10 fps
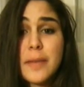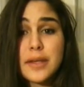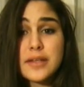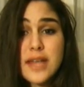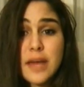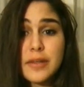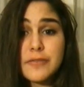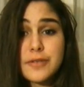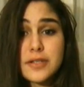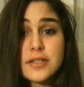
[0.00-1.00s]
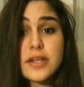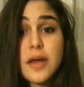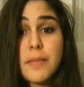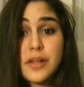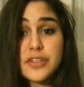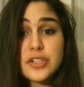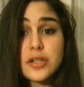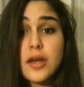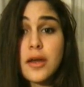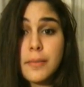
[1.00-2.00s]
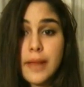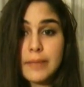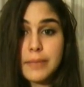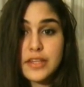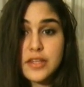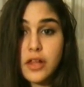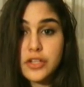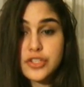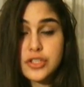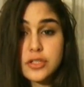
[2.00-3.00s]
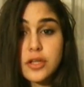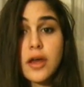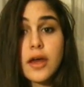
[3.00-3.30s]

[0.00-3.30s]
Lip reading: because Emily Frinson, a Belgian plant pathologist,